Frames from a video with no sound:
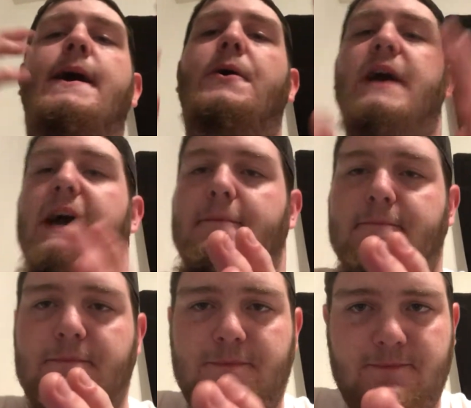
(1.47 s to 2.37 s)
Okay,
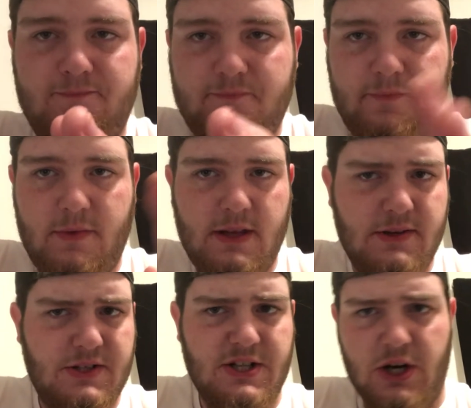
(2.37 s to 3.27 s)

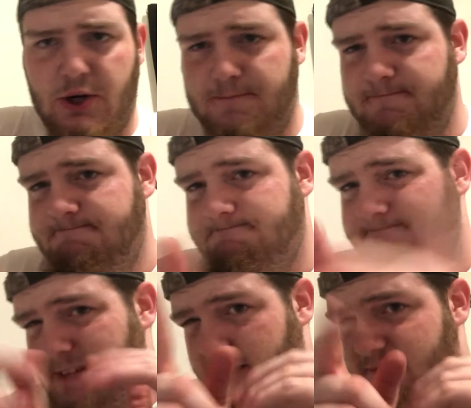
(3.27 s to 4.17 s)
so
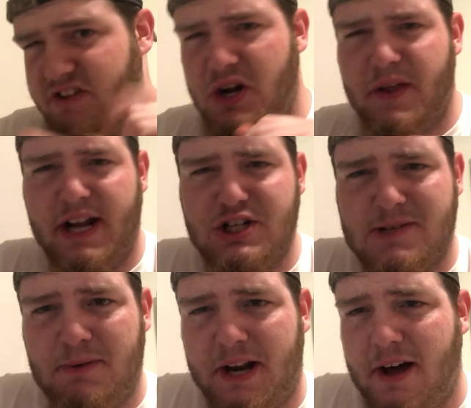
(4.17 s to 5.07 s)
video that I
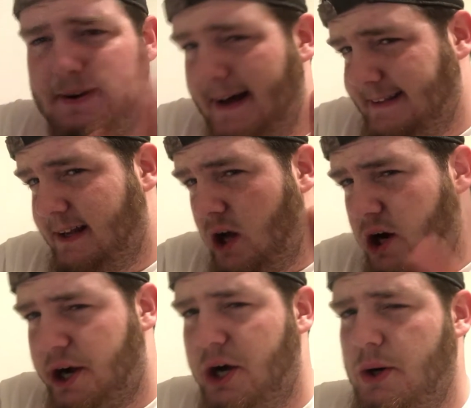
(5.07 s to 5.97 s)
just put out not that
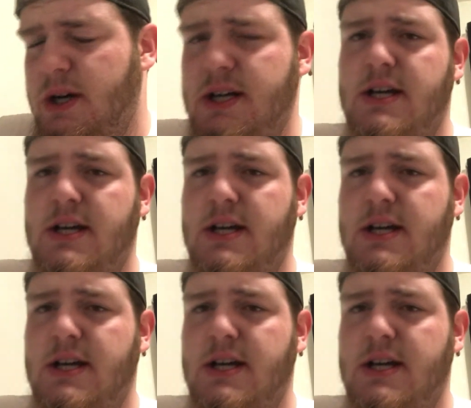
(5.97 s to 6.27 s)
long ago